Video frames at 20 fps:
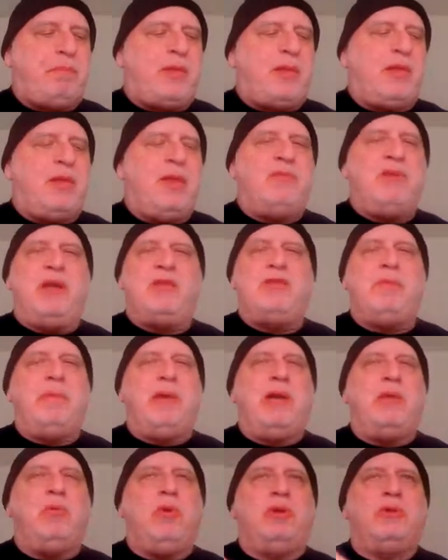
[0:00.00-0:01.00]
I've had the
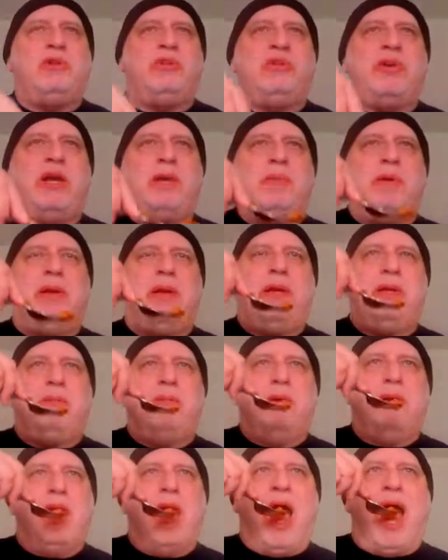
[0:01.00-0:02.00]
bad word to say about
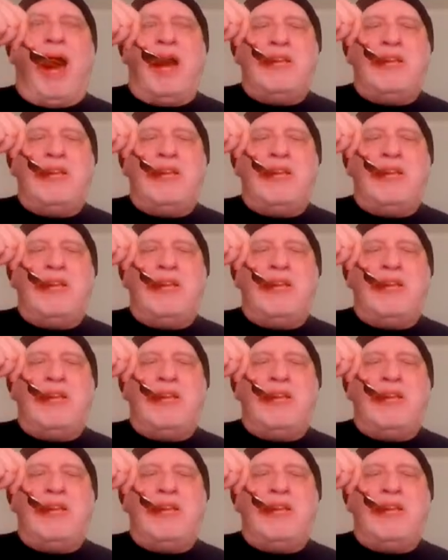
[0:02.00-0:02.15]
anybody.